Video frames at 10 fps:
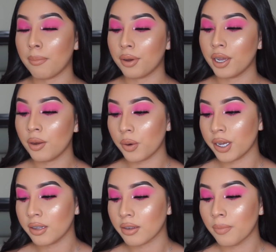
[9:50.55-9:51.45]
But
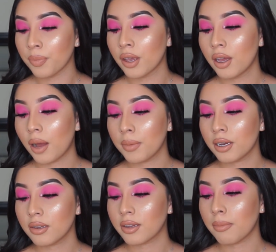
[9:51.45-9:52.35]
anyways, I'm
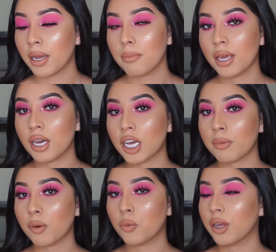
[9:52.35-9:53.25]
gonna set my
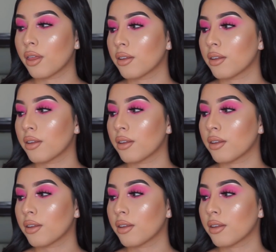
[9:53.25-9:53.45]
makeup with